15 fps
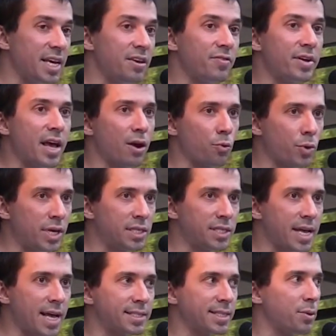even at
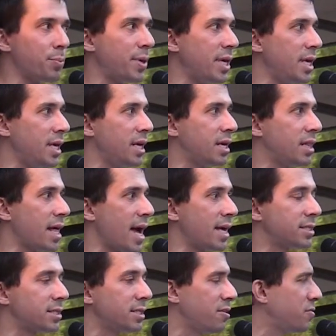recess and PE
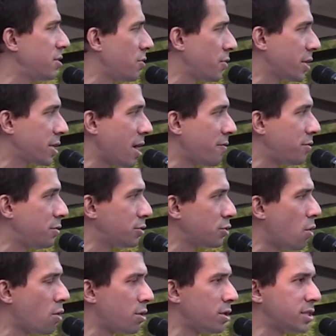class, even though the governor's
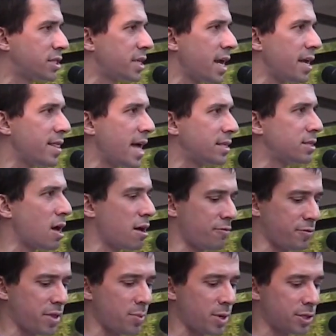orders say that's
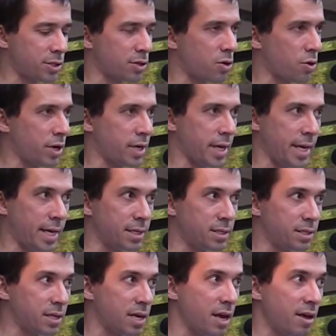off limits according to
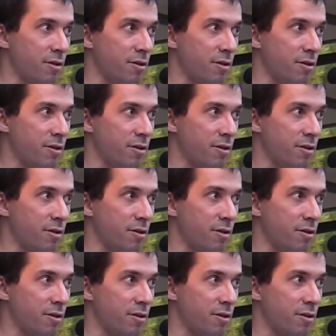his